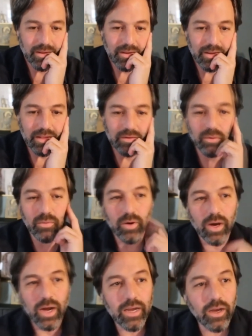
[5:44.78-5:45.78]
And so
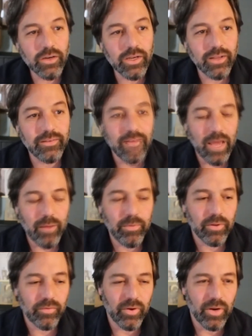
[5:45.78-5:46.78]
a good
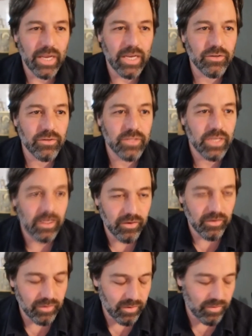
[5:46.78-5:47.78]
example, if you're interested,
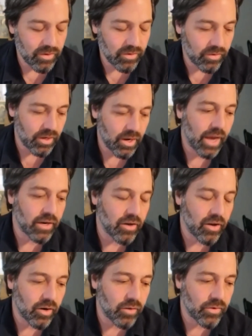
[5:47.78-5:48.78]
there's an
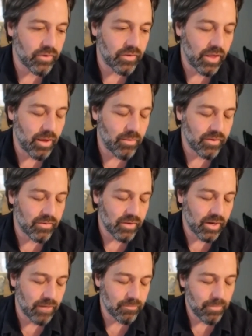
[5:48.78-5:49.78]
iconographer, his name is
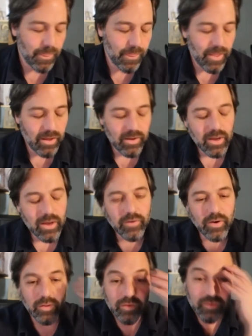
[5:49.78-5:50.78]

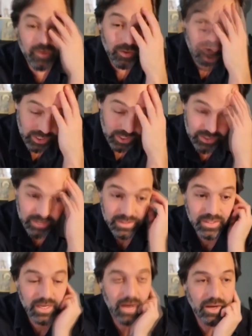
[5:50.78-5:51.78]
Father Siluan
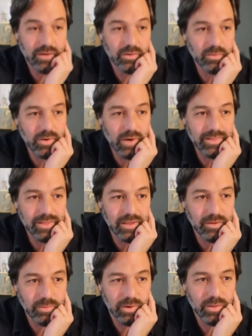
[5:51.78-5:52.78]
Justiniano. I think
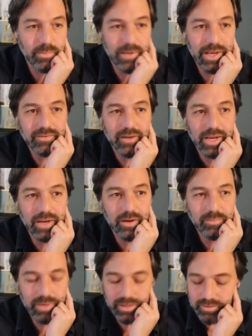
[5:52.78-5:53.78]
he's one of the best
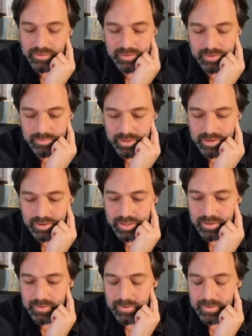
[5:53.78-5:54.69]
icon painters in America.